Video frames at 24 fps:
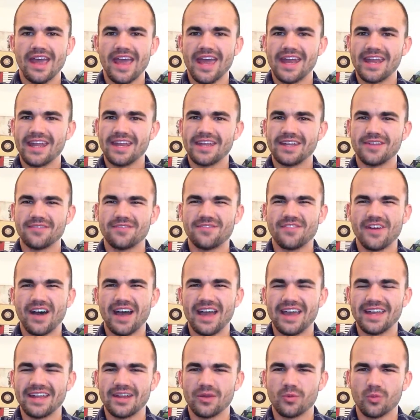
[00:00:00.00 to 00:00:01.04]
and, and,
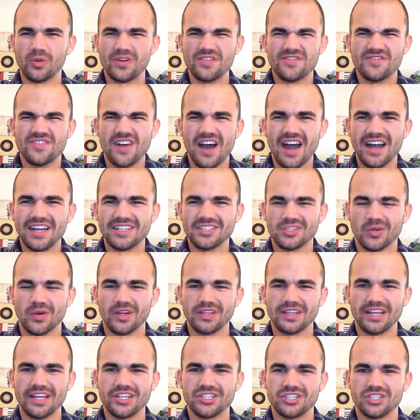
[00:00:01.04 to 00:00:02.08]
defi- and it refines our
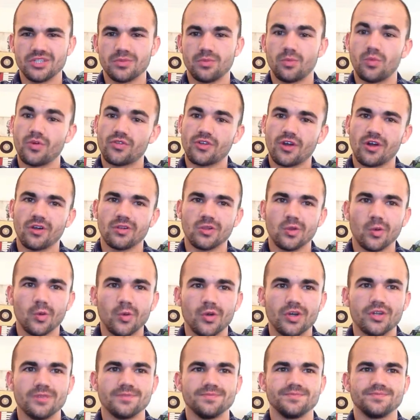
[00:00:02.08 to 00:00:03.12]
relationship with our
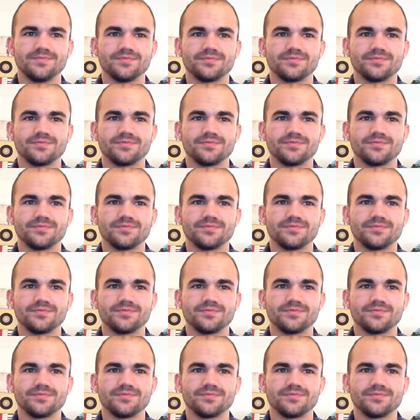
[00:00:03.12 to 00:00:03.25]
Lord.